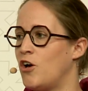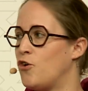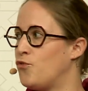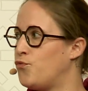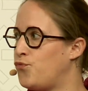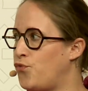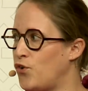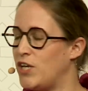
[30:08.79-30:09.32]

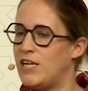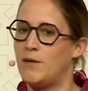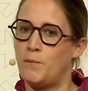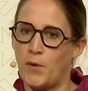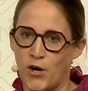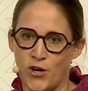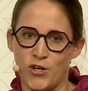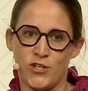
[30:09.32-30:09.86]
fully
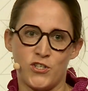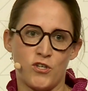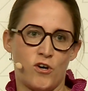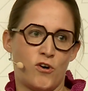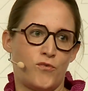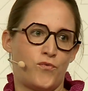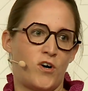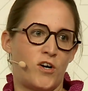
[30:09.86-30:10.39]
part
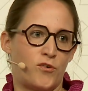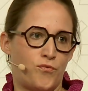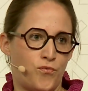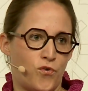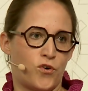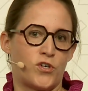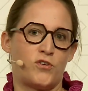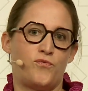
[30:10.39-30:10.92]
of our
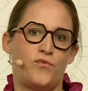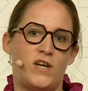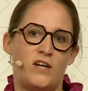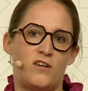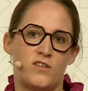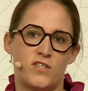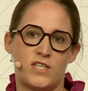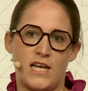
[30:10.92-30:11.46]
foreign
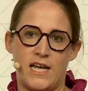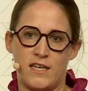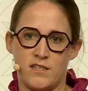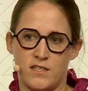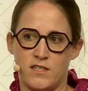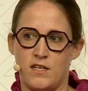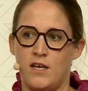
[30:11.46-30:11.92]
affairs and